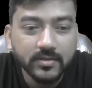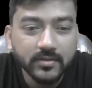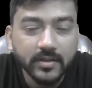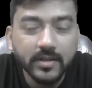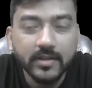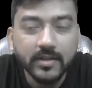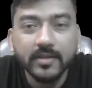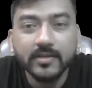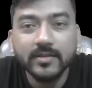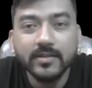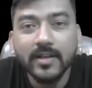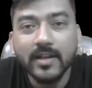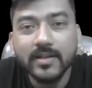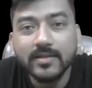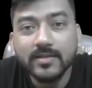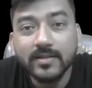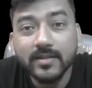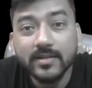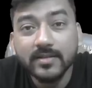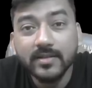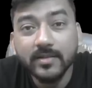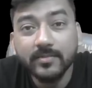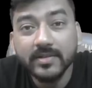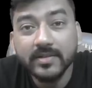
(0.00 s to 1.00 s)
Okay, in the last
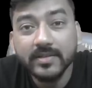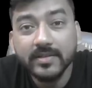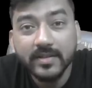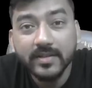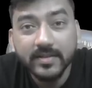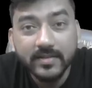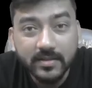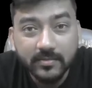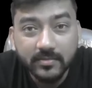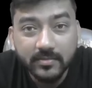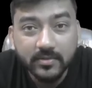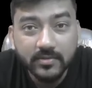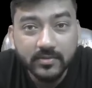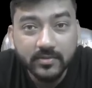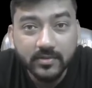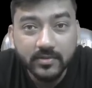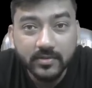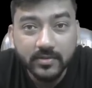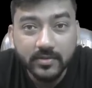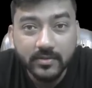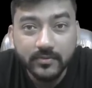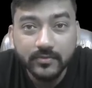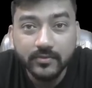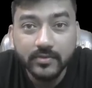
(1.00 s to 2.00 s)
class I've discussed
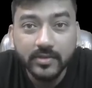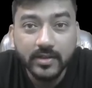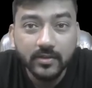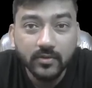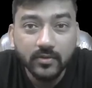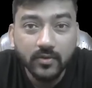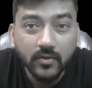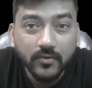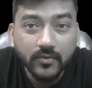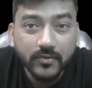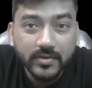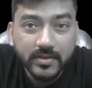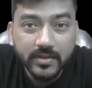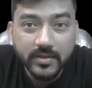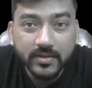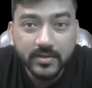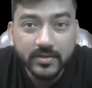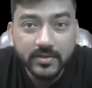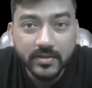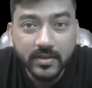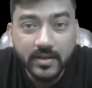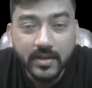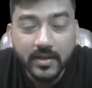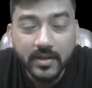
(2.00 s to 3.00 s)
about the Fourier
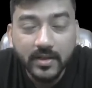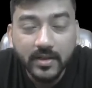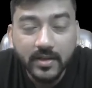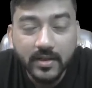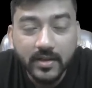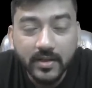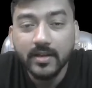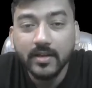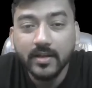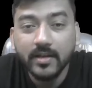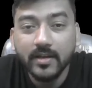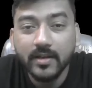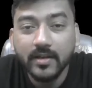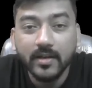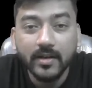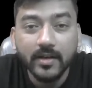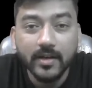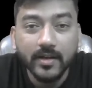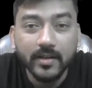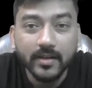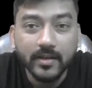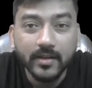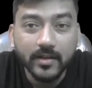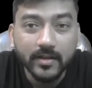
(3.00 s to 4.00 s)
coefficients
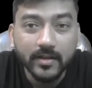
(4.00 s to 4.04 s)
and